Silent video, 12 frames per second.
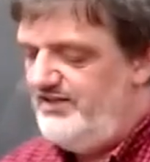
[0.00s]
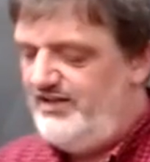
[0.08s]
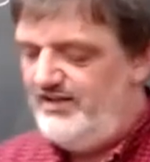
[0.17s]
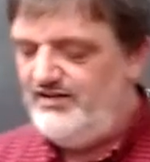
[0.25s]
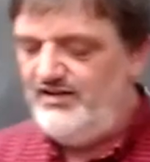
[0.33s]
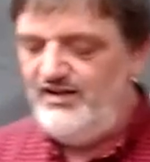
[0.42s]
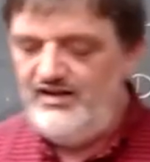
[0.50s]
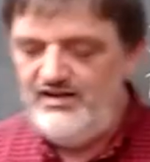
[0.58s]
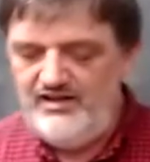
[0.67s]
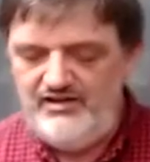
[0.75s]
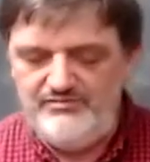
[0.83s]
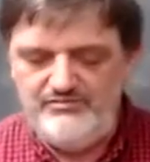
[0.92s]
that
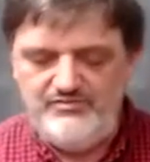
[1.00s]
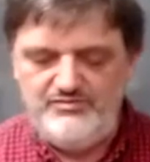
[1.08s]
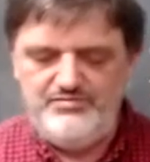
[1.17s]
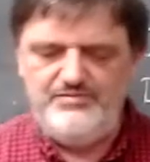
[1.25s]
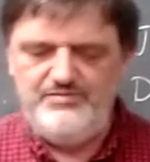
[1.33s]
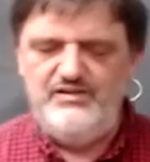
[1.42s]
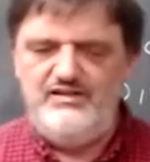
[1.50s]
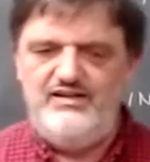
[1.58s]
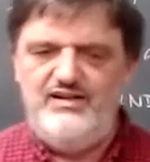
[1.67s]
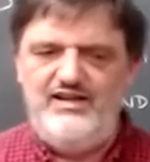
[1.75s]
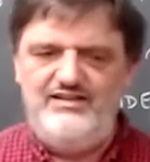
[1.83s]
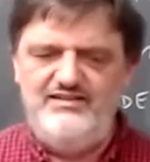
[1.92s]
um,
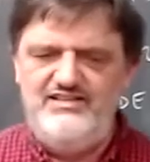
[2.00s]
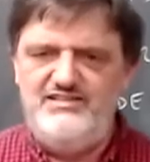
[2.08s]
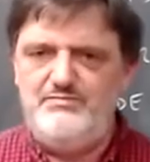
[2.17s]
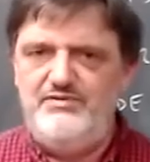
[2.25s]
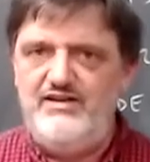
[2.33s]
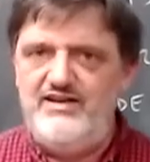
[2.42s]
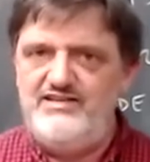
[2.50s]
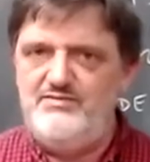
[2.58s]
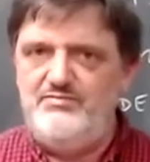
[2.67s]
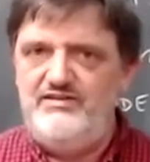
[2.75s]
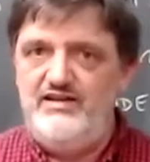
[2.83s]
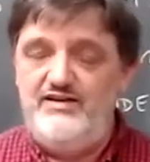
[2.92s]
at least
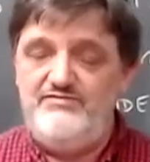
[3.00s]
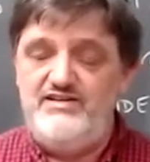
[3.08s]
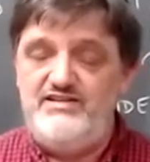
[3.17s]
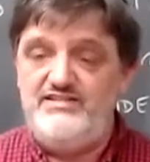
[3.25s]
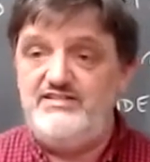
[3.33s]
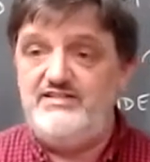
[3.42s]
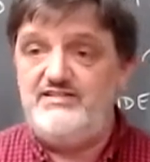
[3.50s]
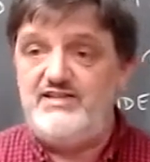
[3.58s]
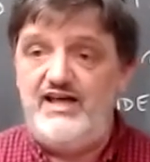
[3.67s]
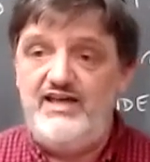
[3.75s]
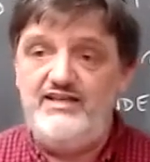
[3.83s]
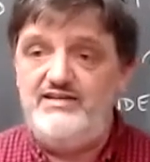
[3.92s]
plausibly every
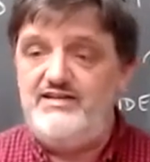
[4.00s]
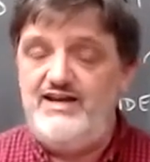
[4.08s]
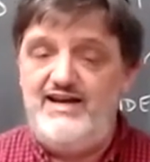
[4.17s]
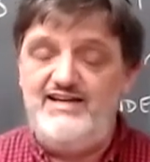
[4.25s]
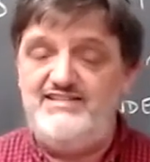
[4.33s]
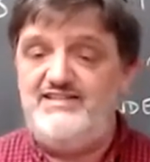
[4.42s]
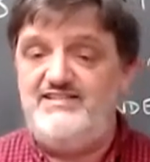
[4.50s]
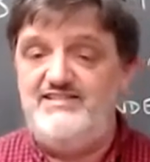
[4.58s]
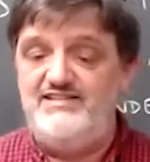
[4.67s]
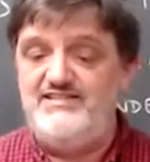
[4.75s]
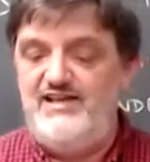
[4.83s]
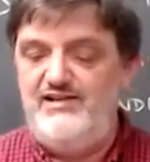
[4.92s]
society asks
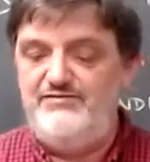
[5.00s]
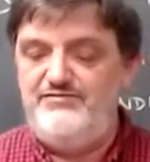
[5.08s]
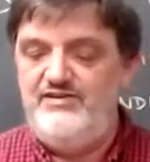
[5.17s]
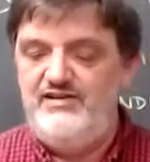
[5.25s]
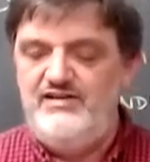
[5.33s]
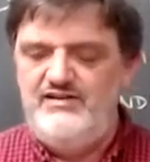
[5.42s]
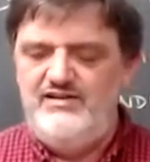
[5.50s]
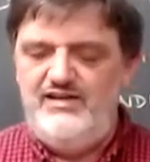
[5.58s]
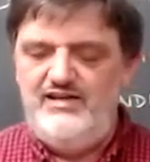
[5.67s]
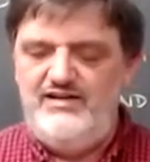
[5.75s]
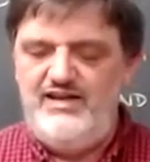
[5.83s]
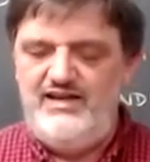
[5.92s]
itself
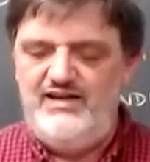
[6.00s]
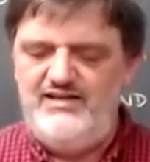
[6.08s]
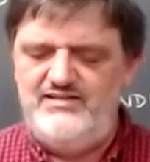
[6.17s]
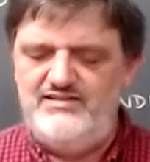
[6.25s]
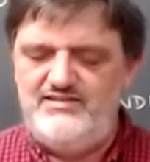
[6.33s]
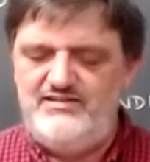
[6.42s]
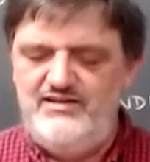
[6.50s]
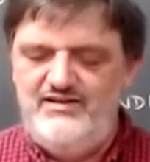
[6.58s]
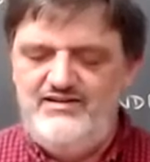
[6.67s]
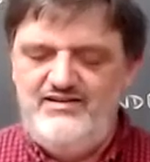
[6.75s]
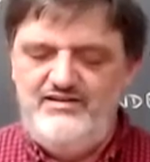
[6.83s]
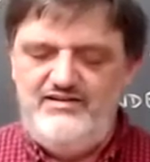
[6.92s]
and has
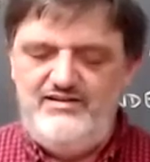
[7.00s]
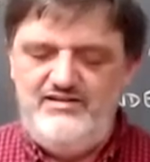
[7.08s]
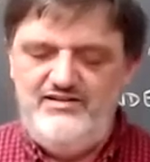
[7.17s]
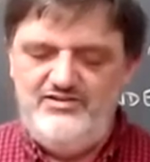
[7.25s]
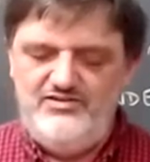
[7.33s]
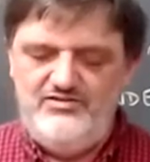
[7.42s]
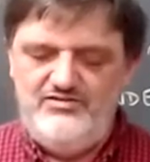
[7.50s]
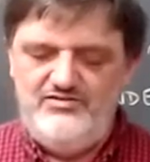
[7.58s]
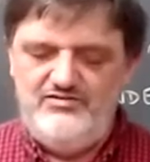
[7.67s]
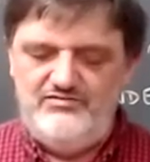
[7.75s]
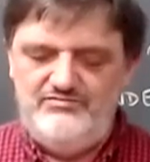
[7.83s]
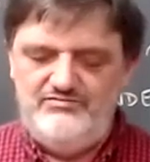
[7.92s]

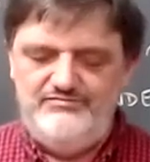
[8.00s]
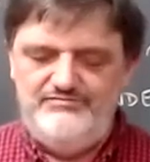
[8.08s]
either